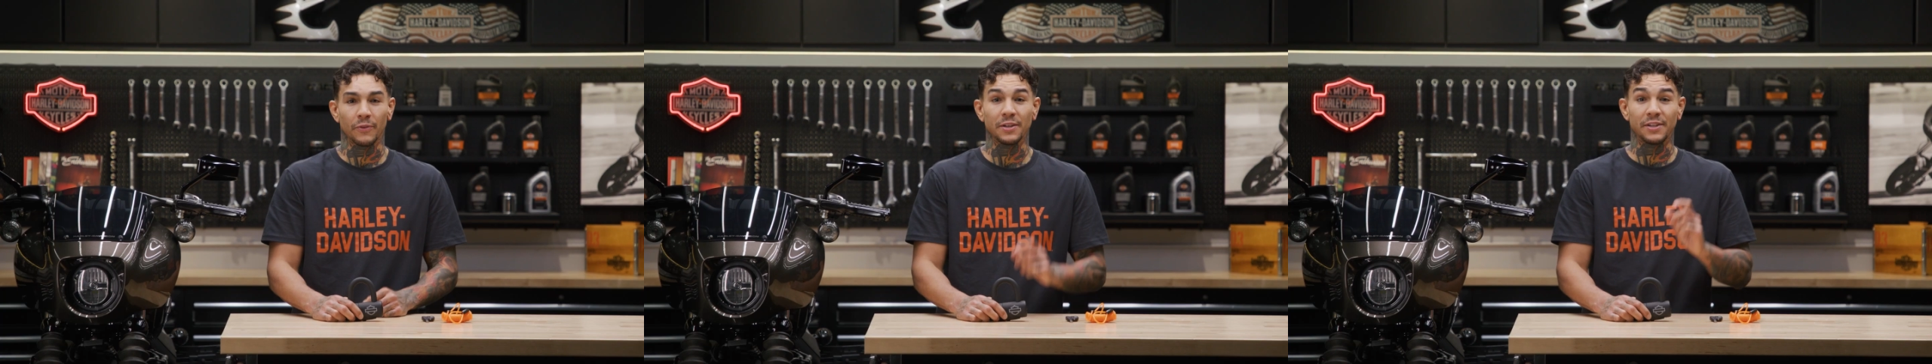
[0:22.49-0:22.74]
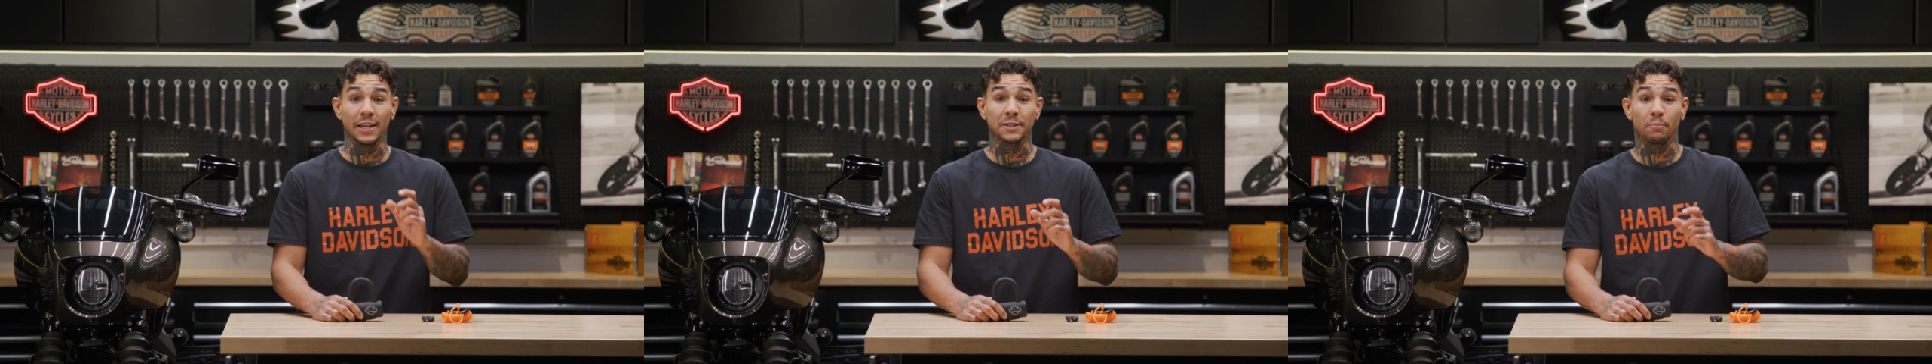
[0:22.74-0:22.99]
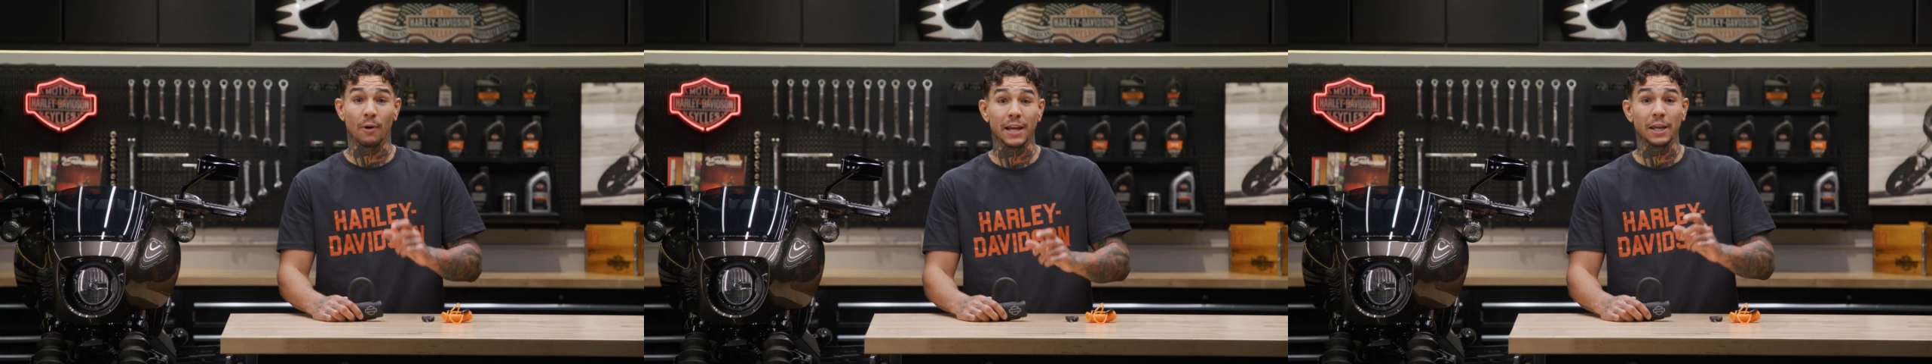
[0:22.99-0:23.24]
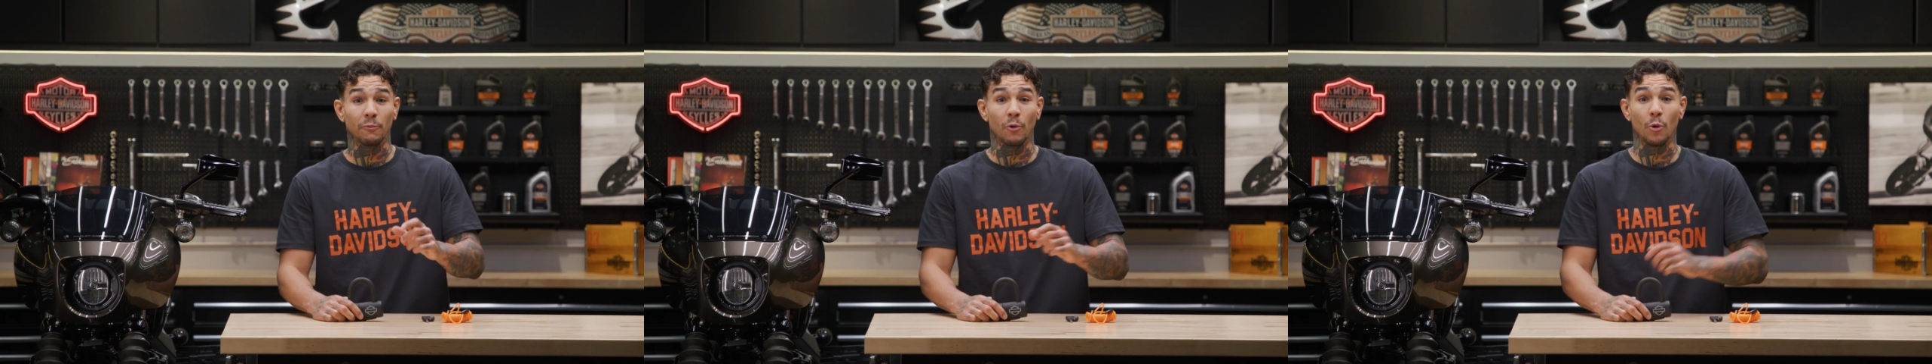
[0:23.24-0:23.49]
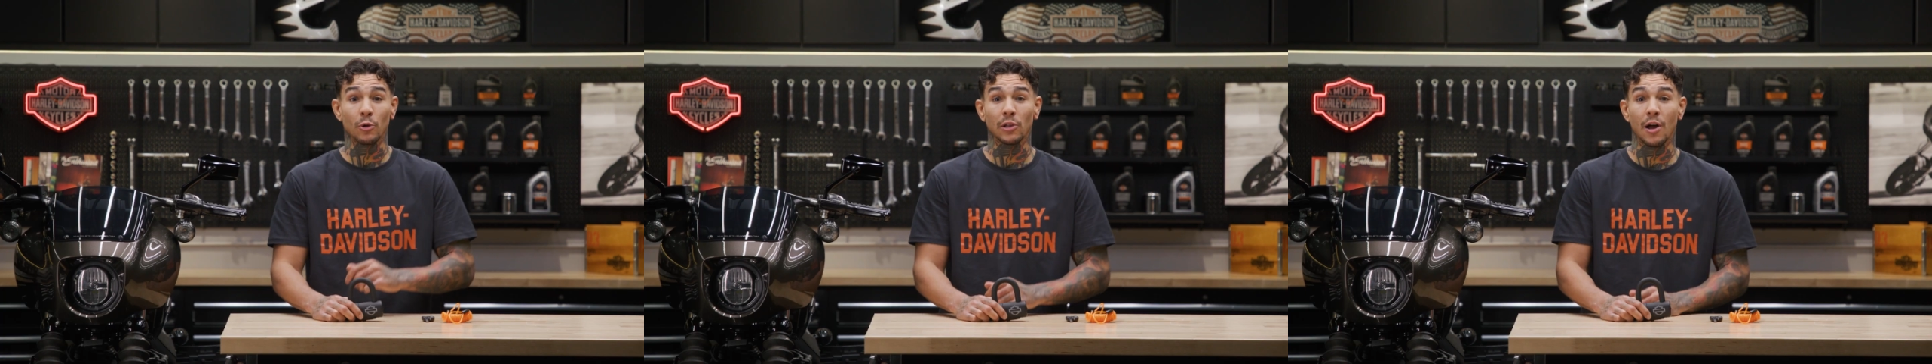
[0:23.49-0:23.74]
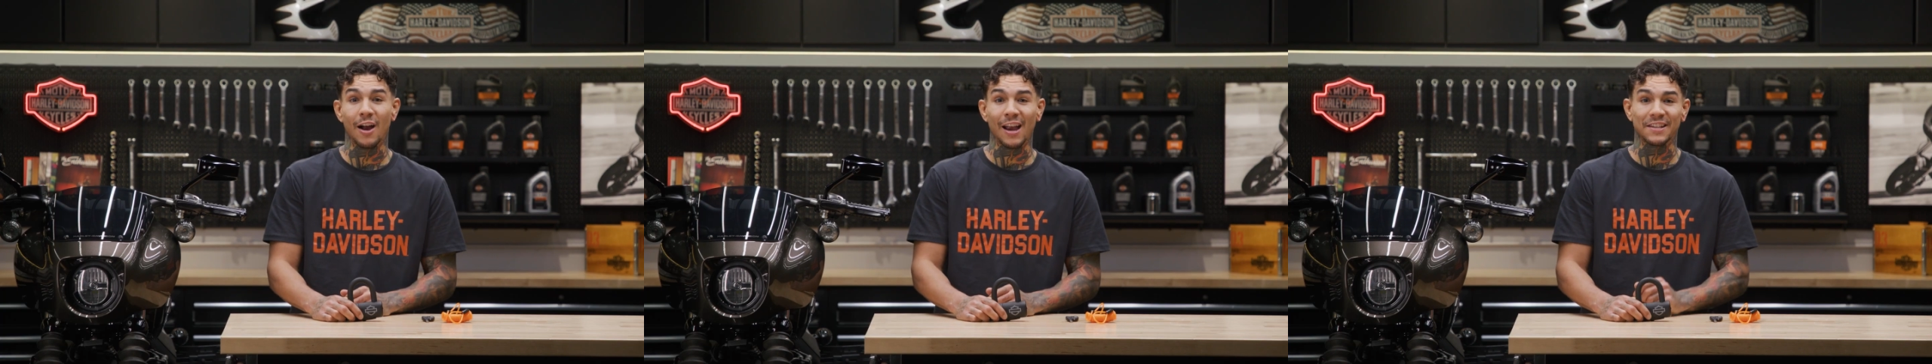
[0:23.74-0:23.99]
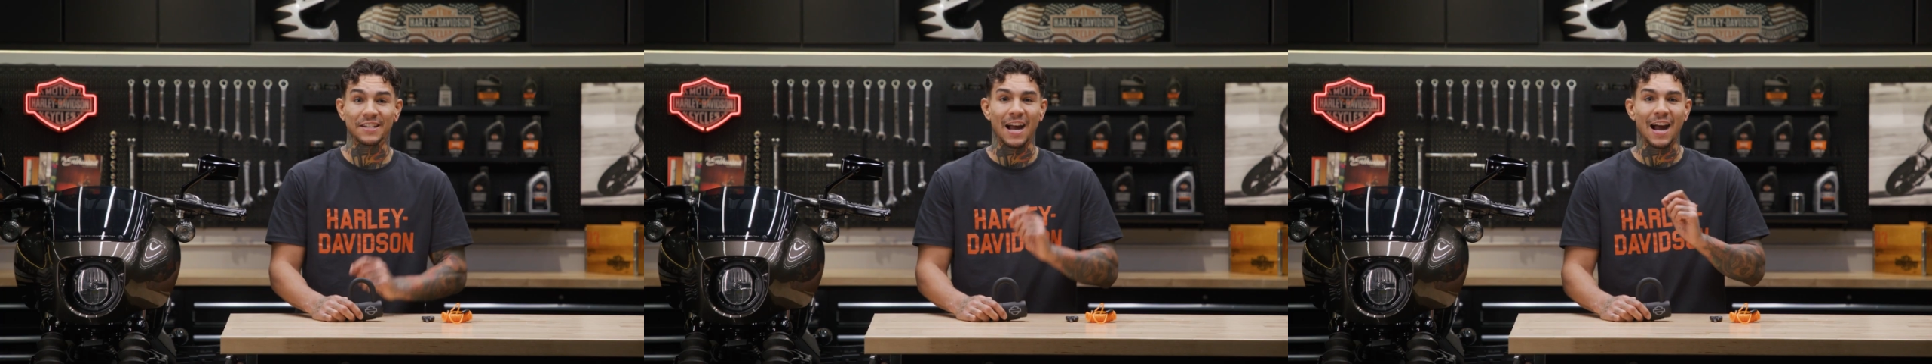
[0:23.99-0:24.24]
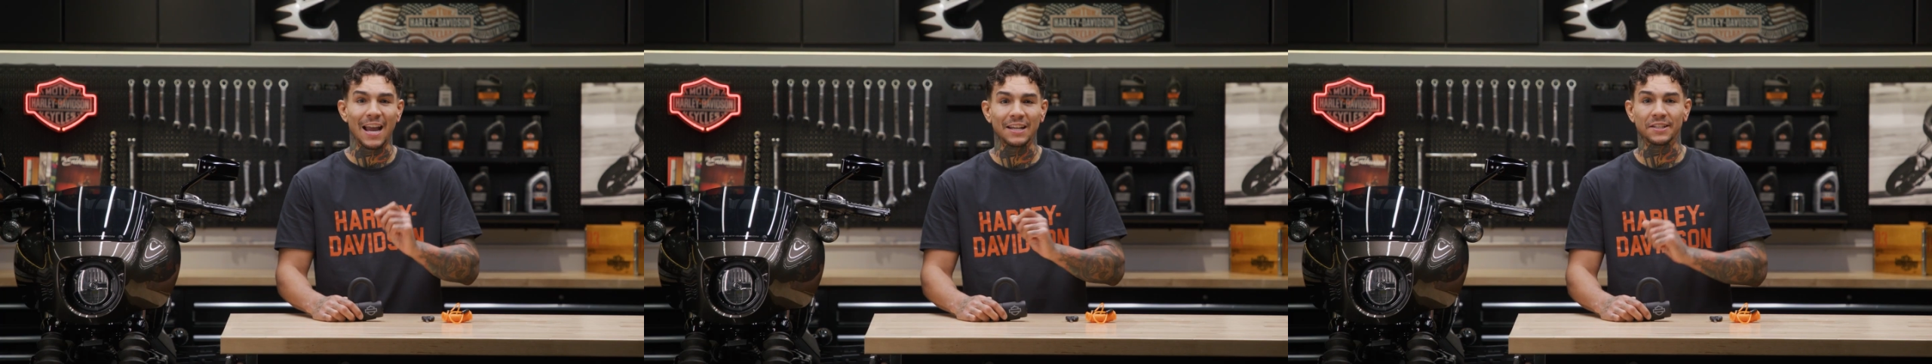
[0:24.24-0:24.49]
The disc brake and rotor lock has a high